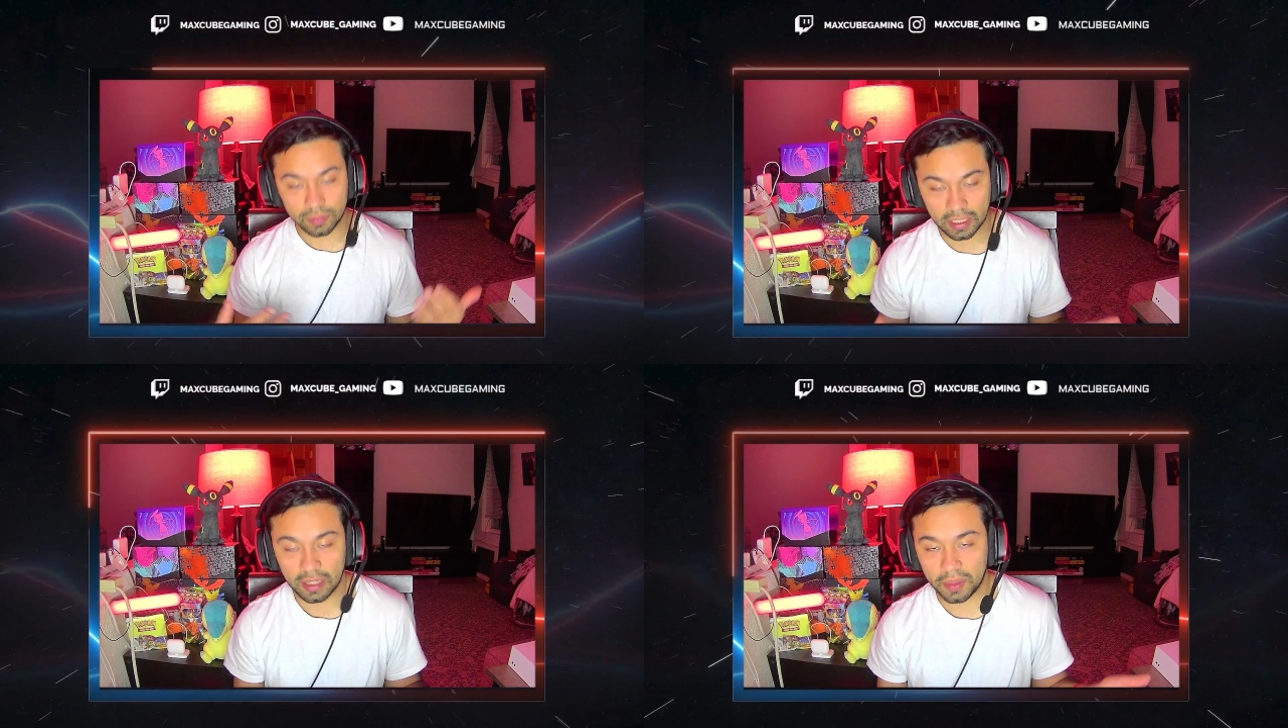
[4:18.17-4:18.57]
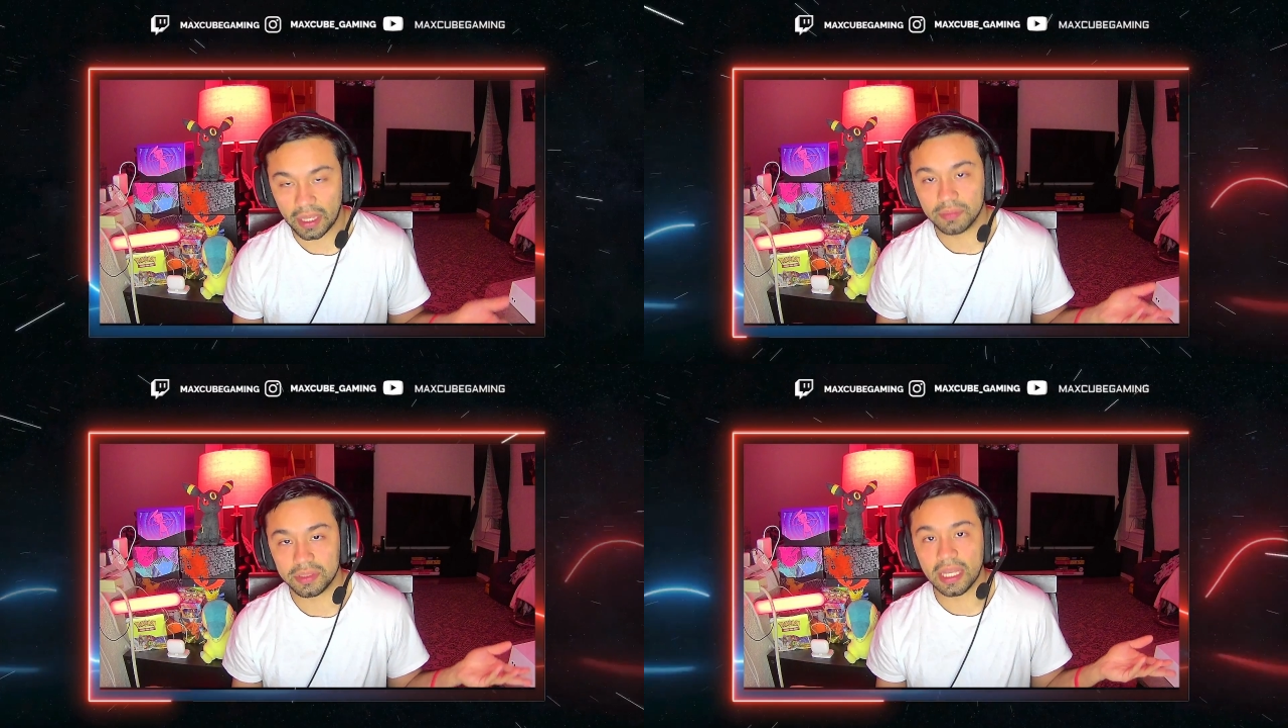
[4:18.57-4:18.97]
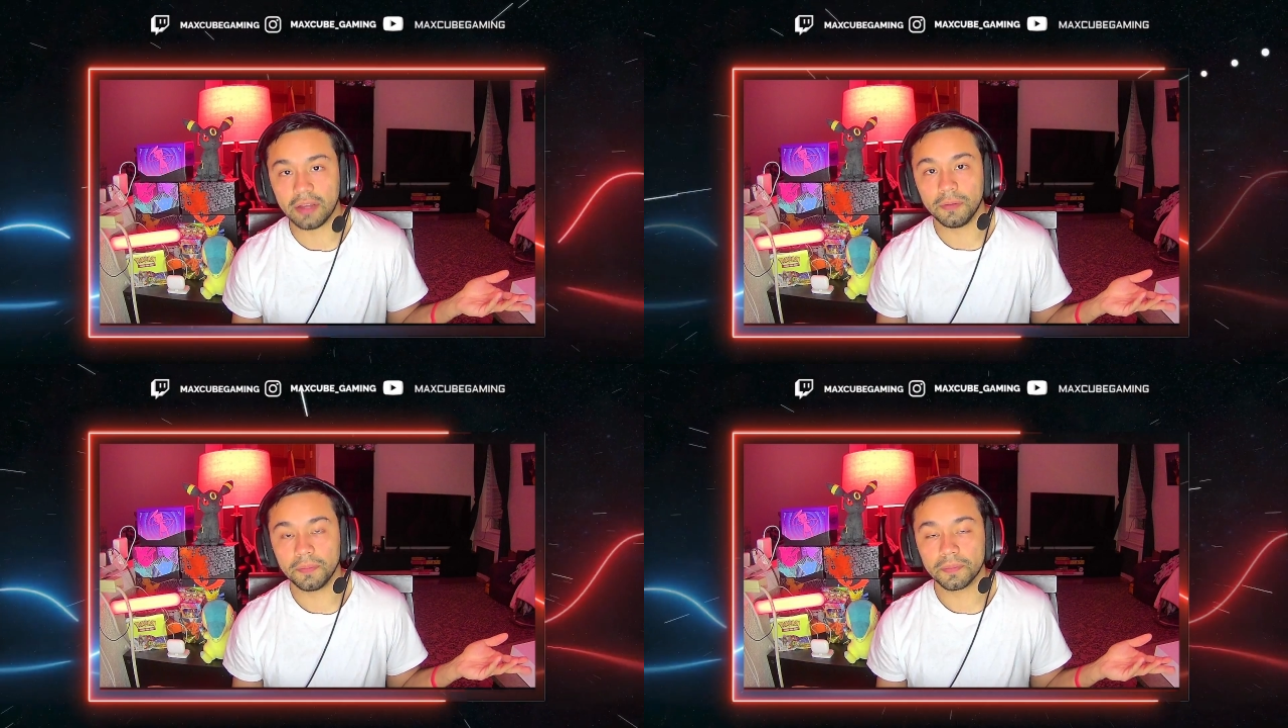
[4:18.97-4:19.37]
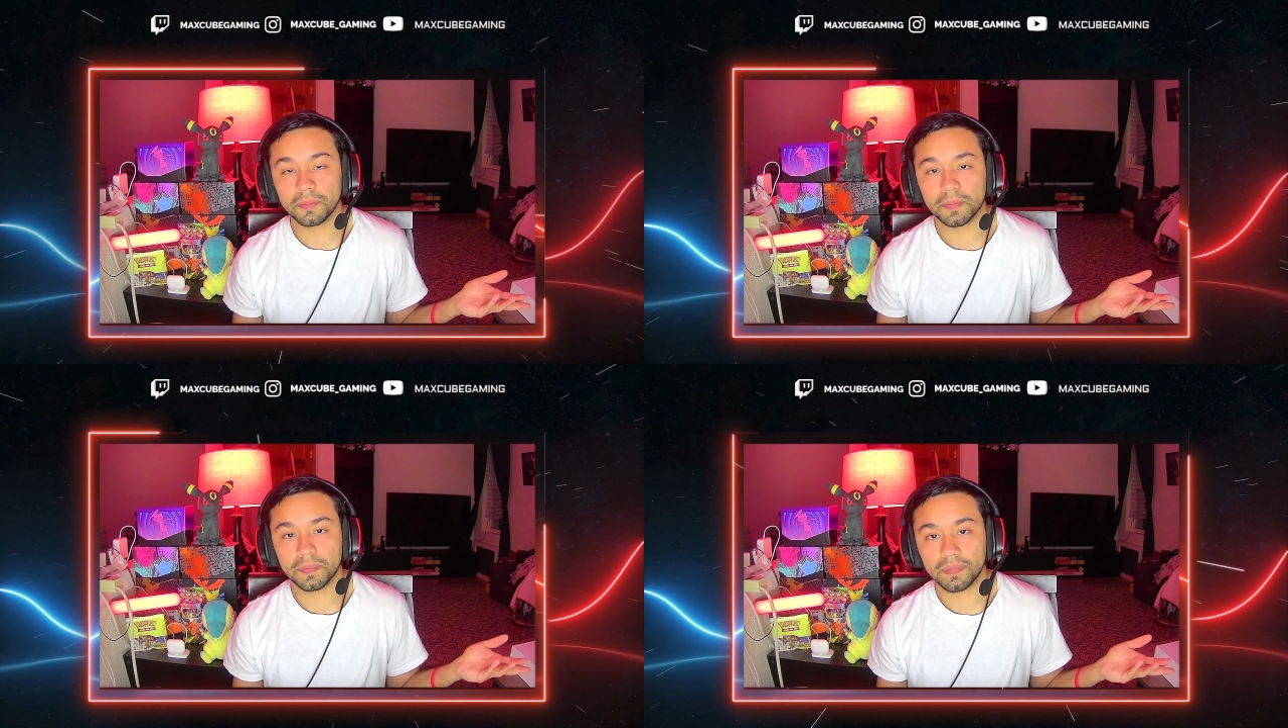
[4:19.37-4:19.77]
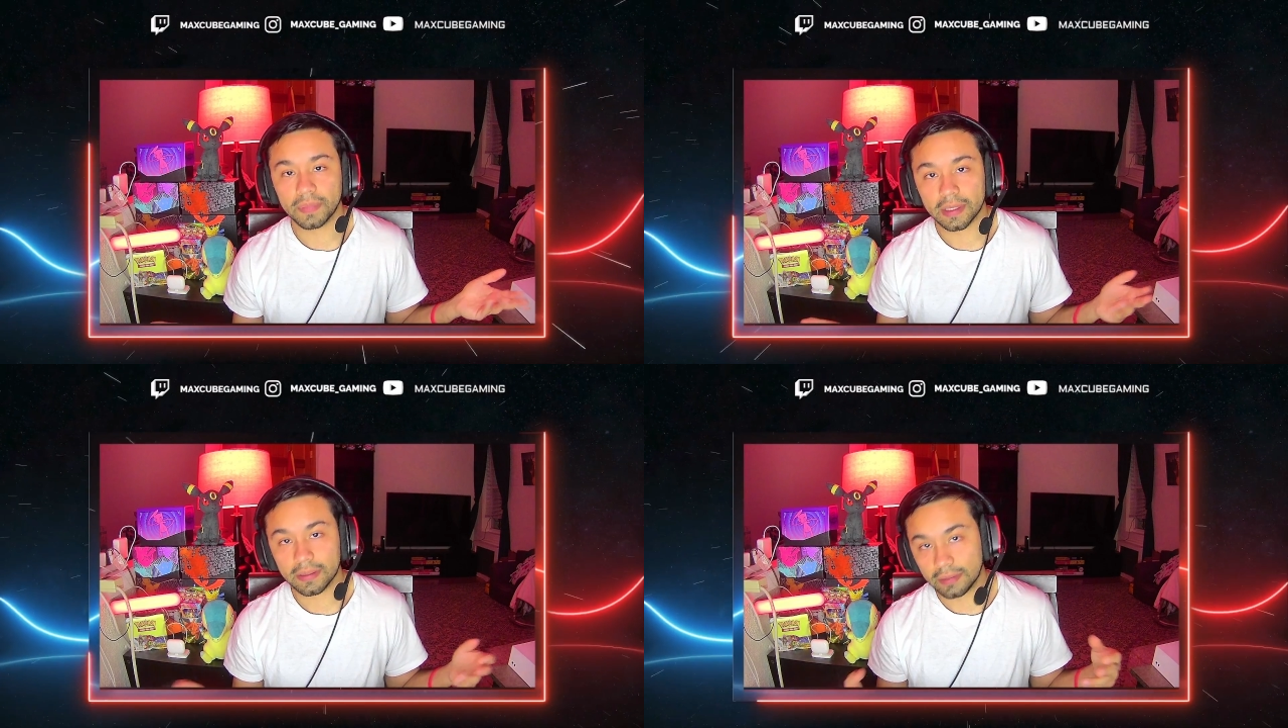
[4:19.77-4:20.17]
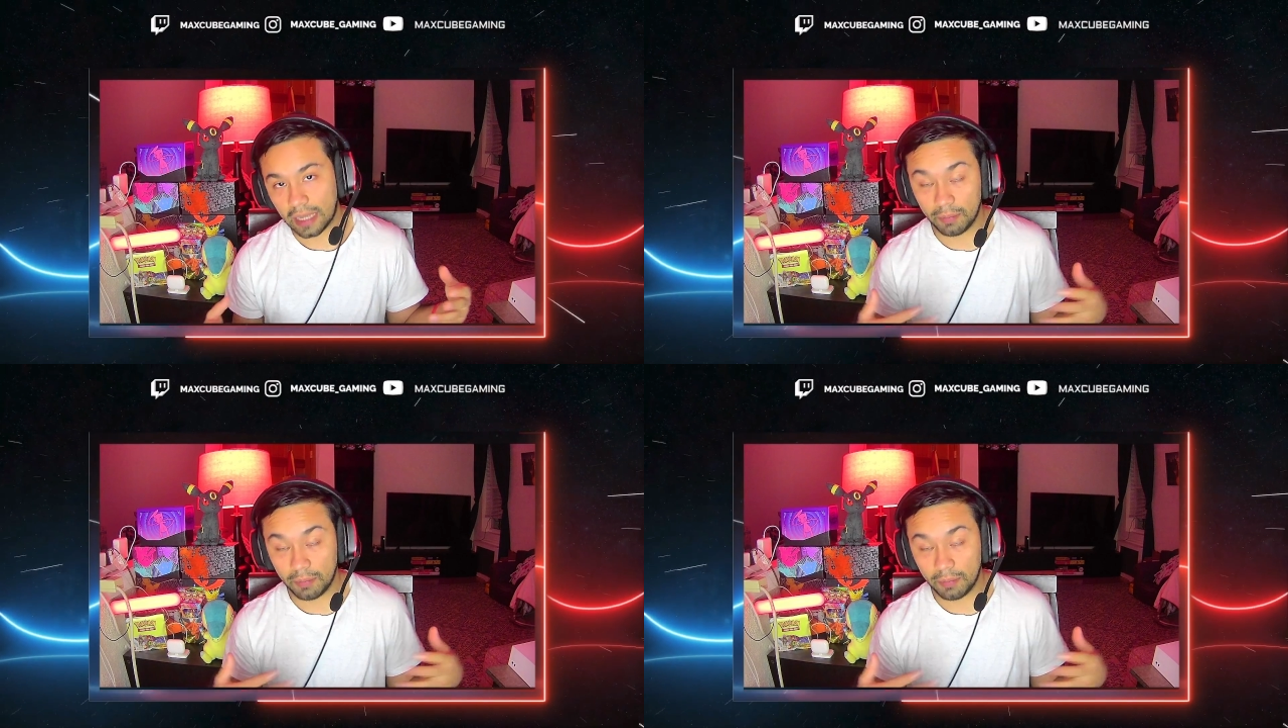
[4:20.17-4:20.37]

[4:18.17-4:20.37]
They became stale. I